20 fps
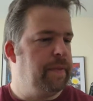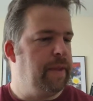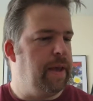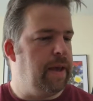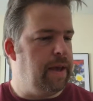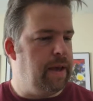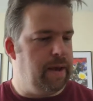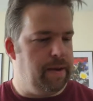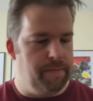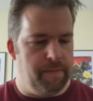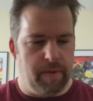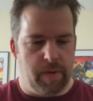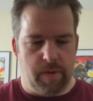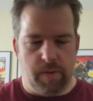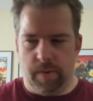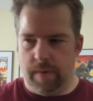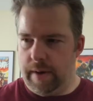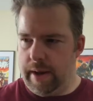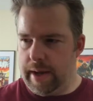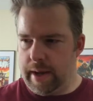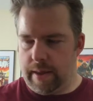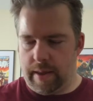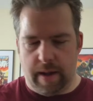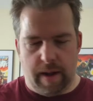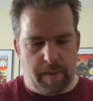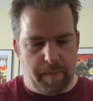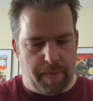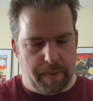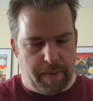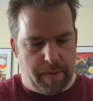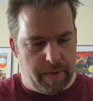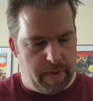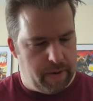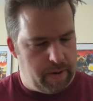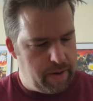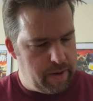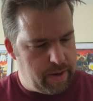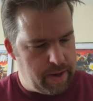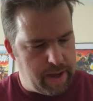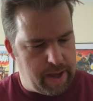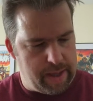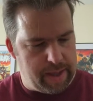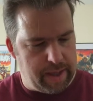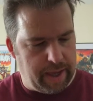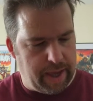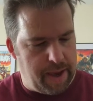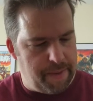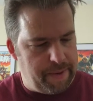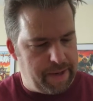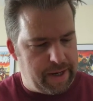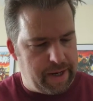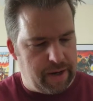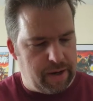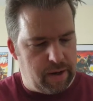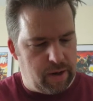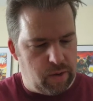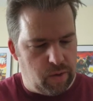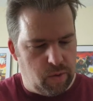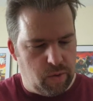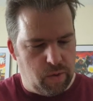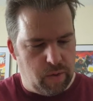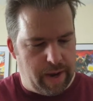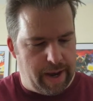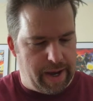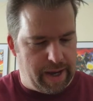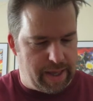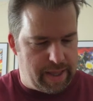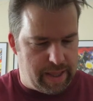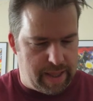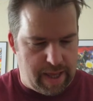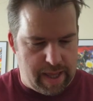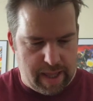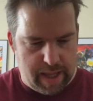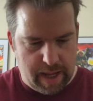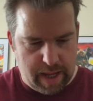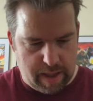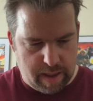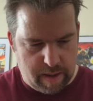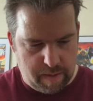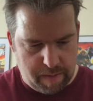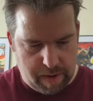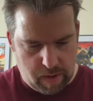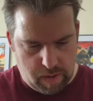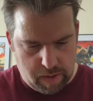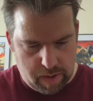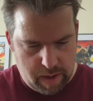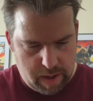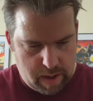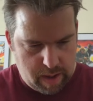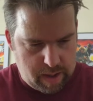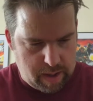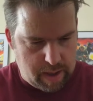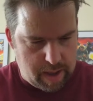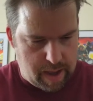So next up is a game I didn't know existed, to be honest.